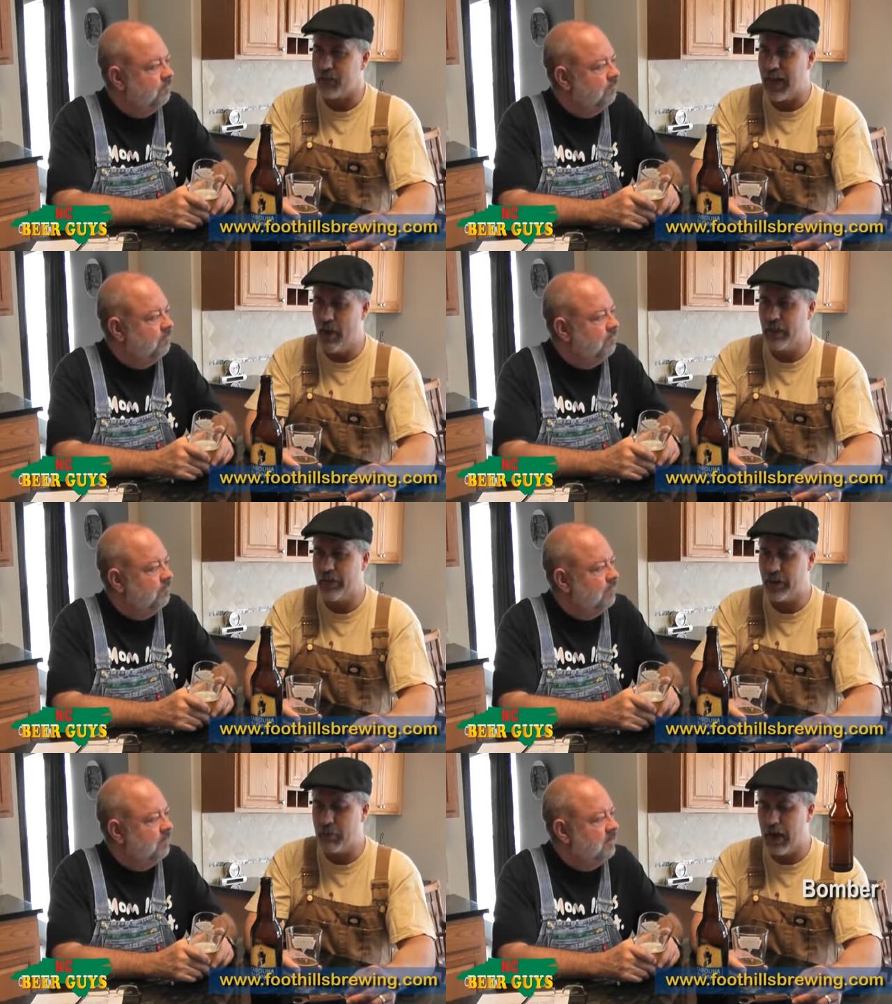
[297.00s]
Speaker 1: I would
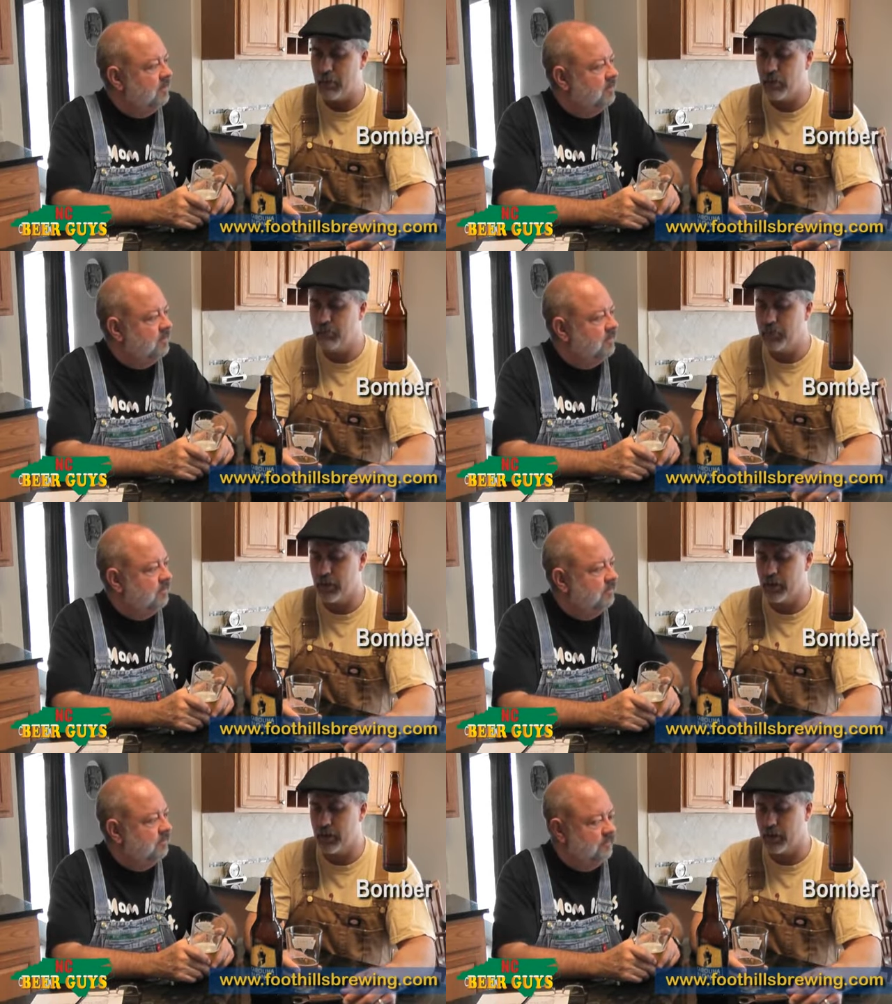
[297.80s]
give it a bomber
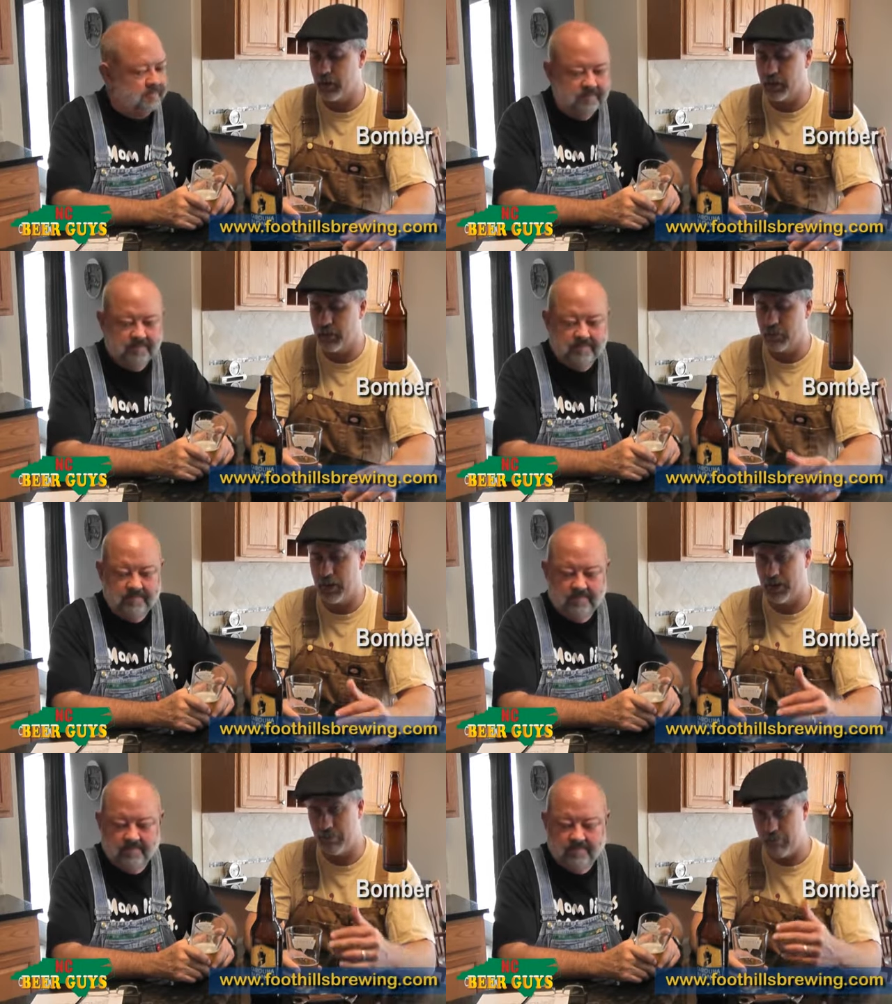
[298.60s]
because it's it's a
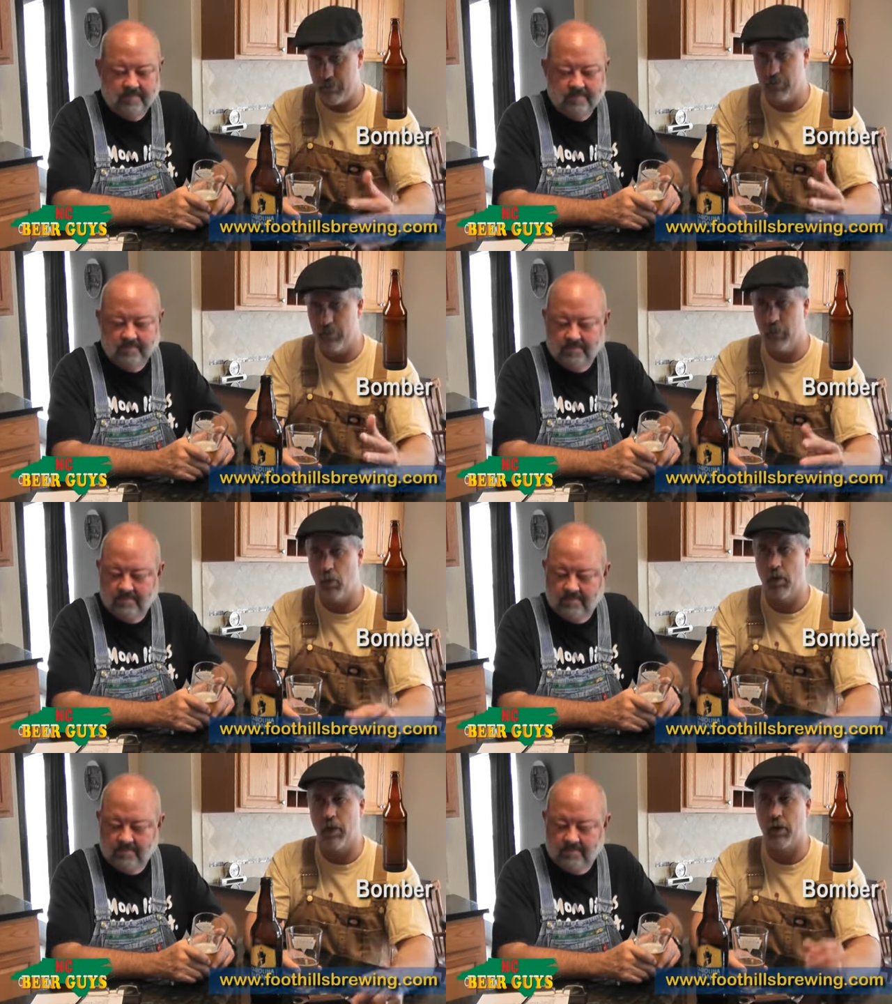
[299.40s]
pleasant,
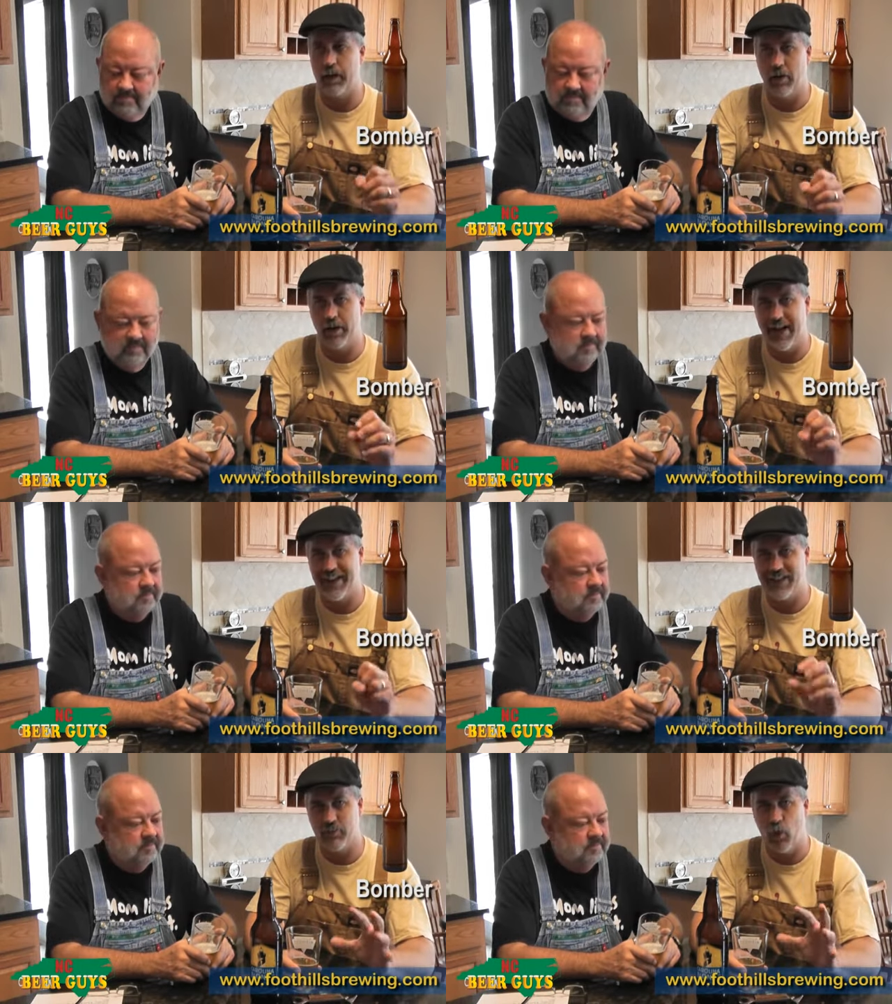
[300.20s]
you know, a
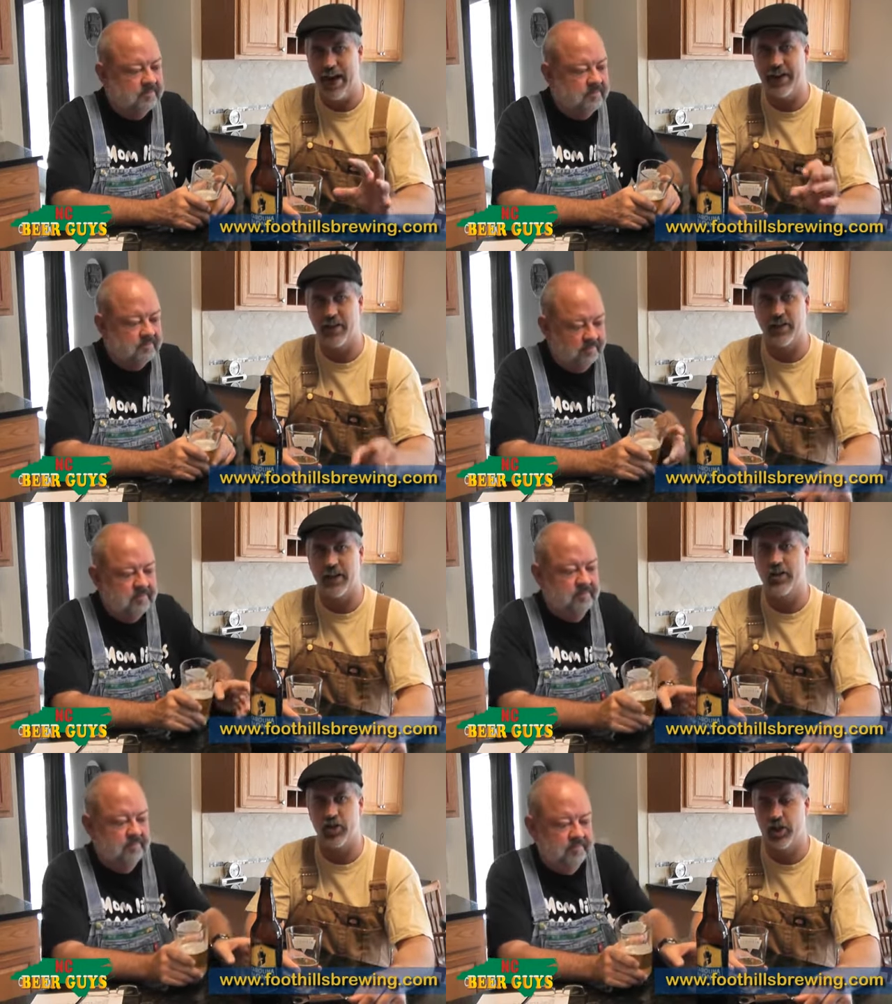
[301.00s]
nice way to
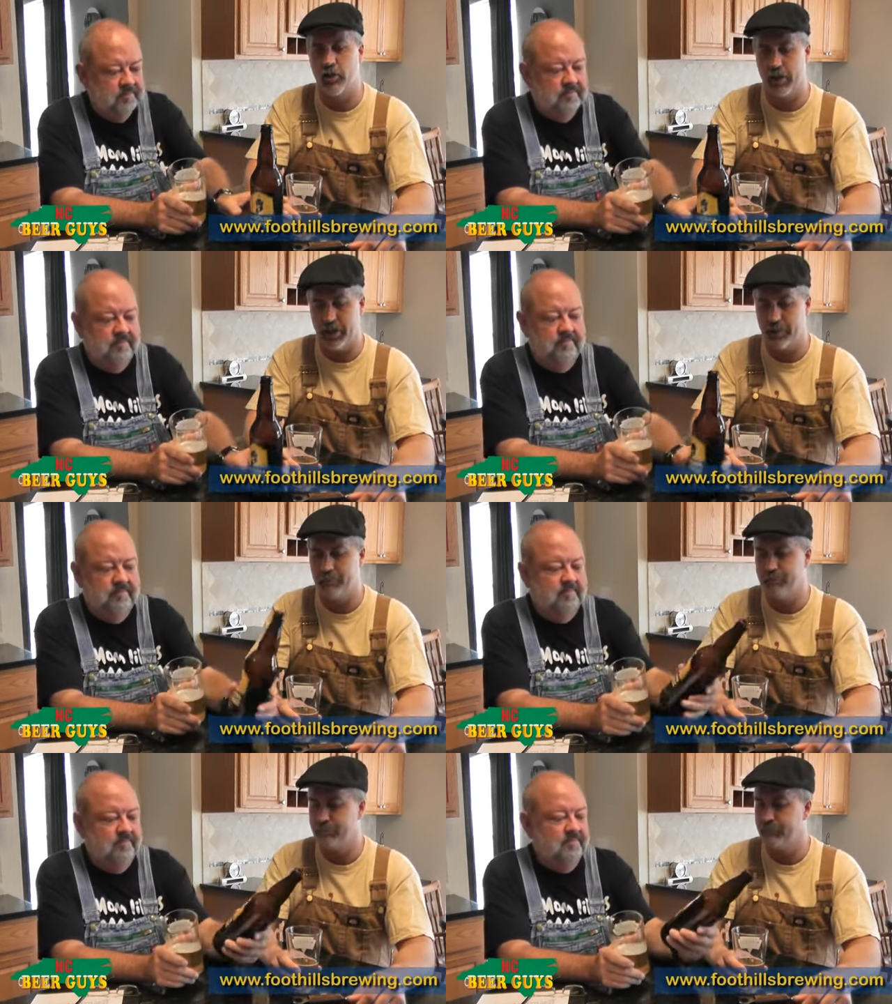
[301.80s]
sit and chill with it.
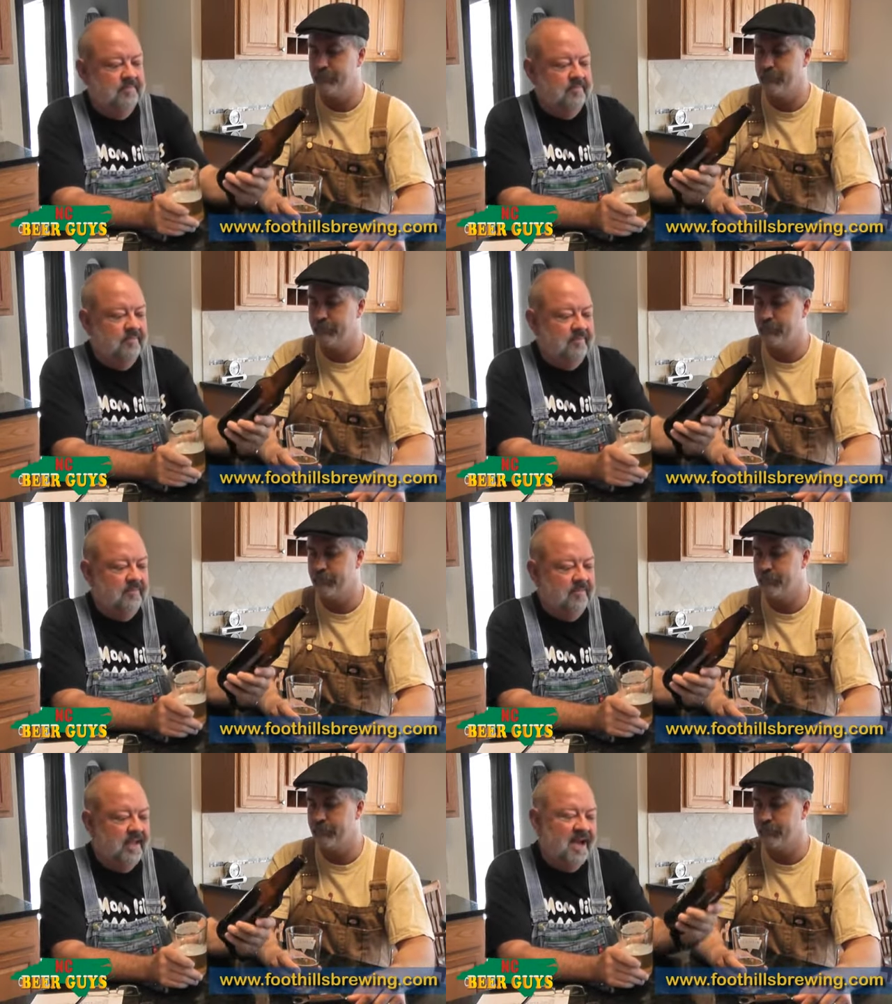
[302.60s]

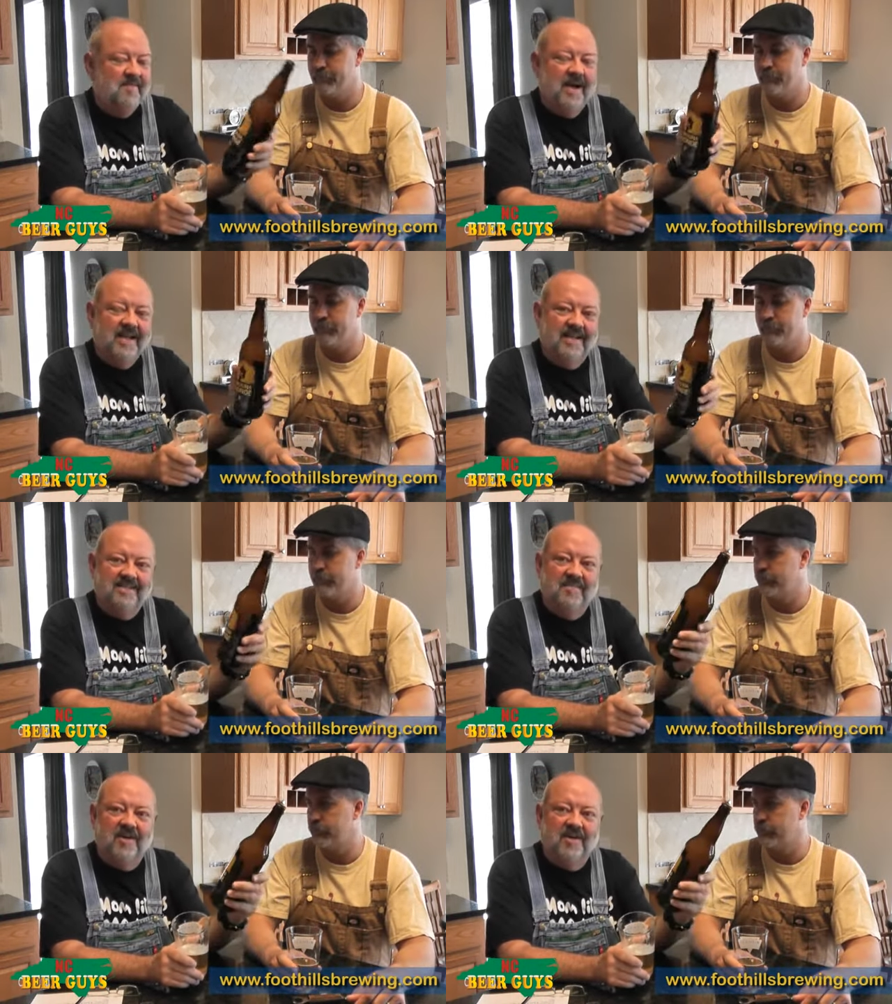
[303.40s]
Speaker 2: And how bad can something